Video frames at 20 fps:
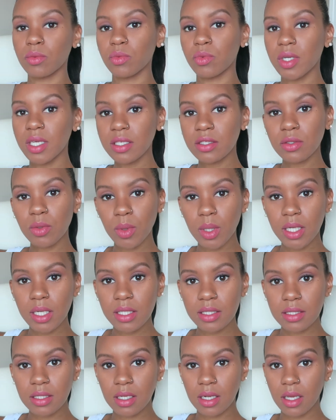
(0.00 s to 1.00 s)
Week
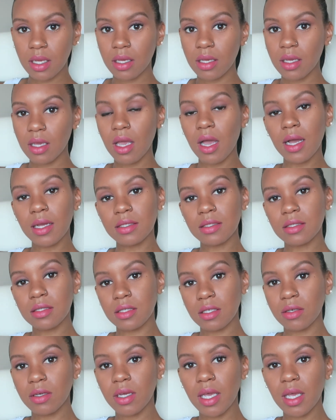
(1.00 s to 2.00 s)
20 today, I
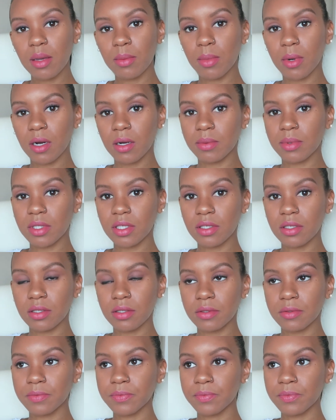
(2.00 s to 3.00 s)
still hate
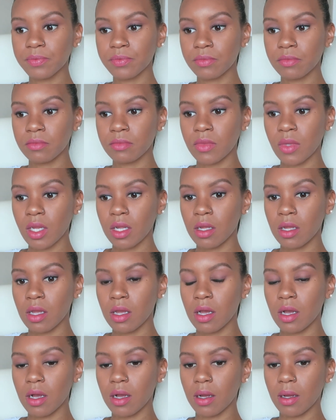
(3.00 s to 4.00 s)
barbecue.
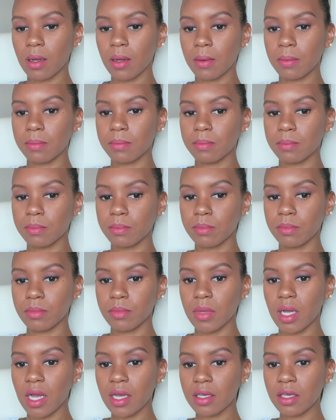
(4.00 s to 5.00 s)

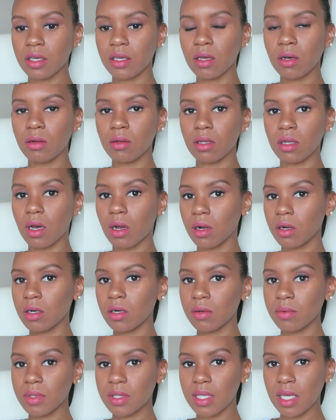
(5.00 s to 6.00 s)
I can go
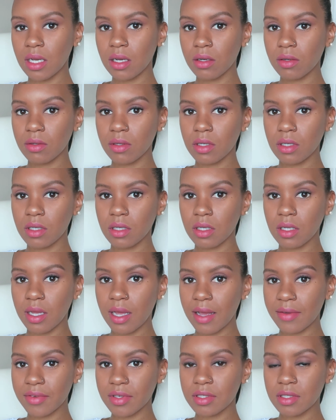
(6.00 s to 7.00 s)
longer without
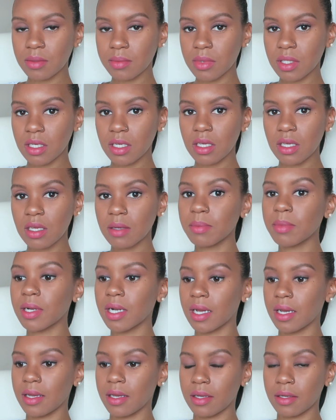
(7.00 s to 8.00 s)
having something to eat,
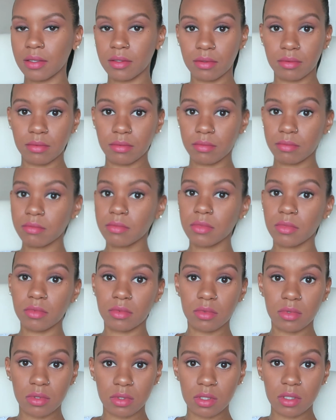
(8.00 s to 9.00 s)
but I
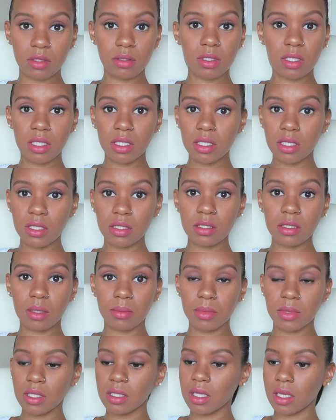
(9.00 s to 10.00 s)
still need to eat
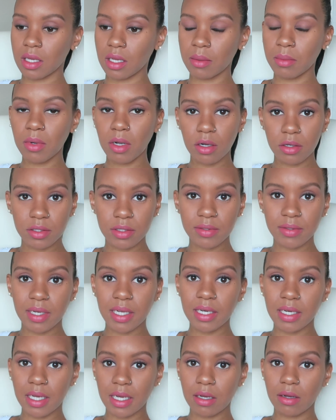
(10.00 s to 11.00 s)
something. Like, I'm hungry
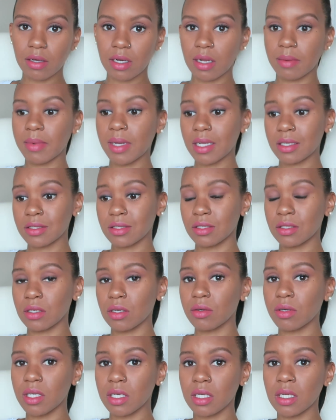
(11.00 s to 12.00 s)
right now, and I'm actually
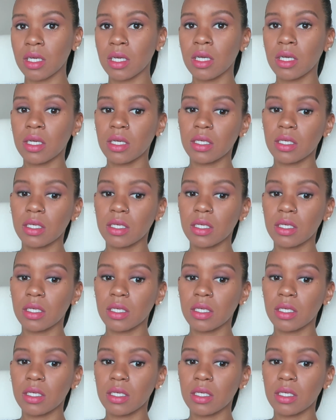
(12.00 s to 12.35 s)
going